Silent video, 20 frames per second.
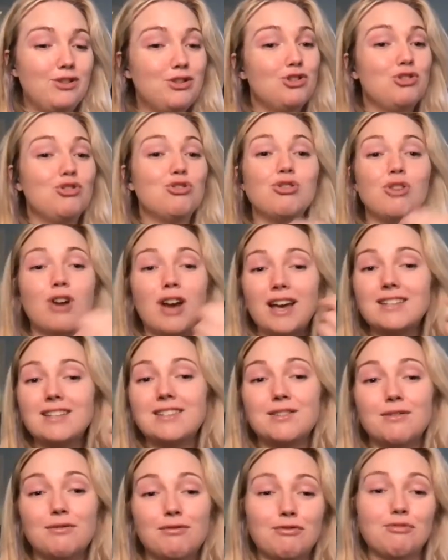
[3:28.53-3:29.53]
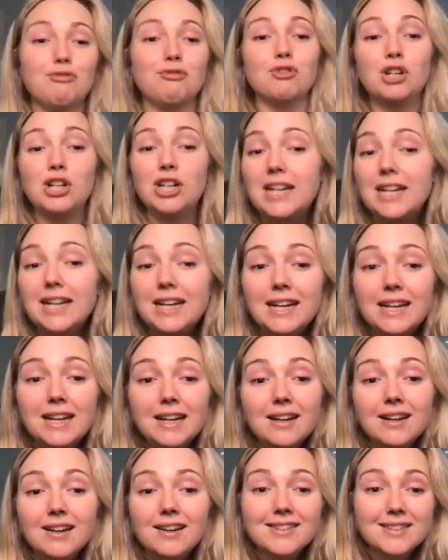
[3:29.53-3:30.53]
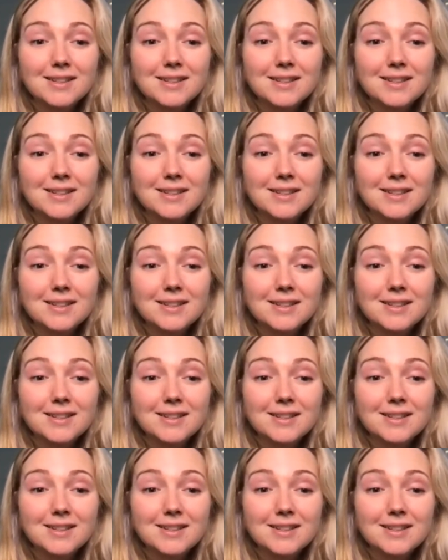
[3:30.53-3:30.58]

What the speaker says: stress-free